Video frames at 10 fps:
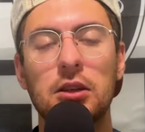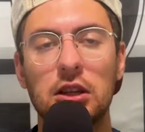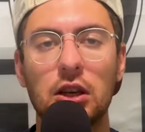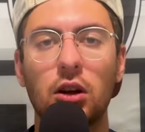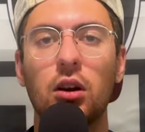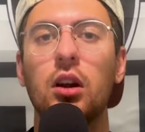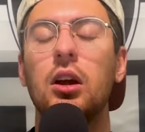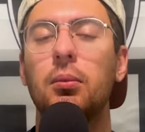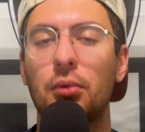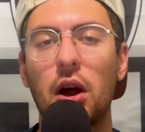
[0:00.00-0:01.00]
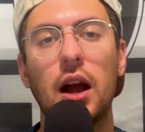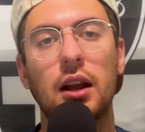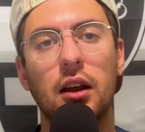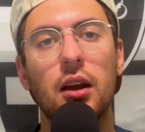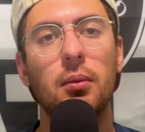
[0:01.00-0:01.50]
year,
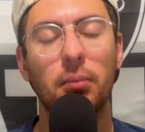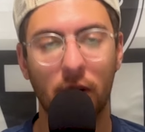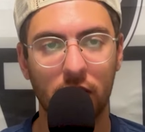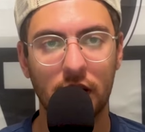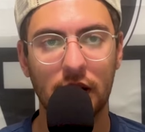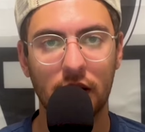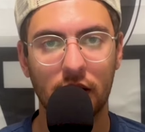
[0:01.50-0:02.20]
Brock Purdy.